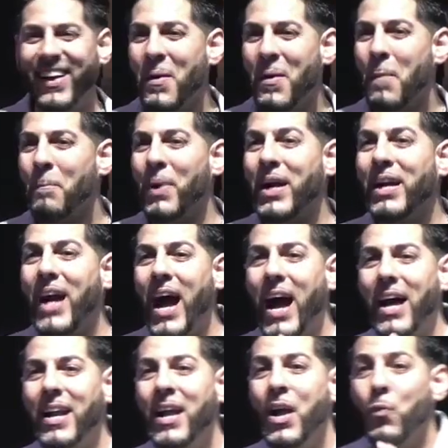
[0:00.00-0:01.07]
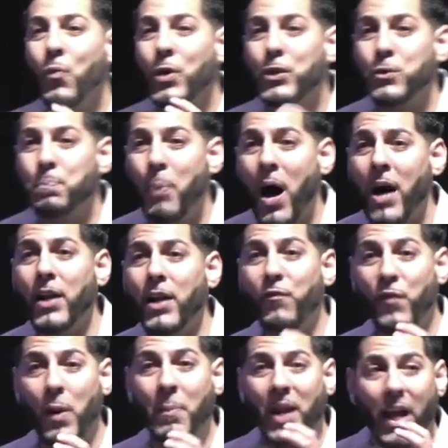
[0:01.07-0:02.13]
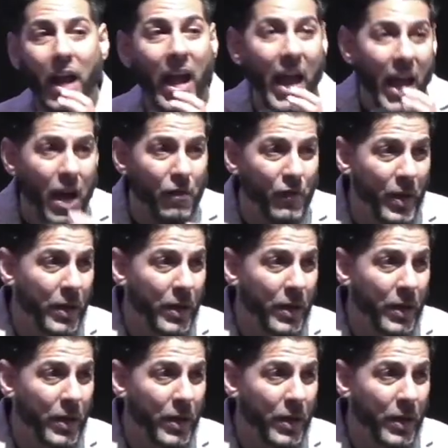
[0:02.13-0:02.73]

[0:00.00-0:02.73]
but God responded from heaven,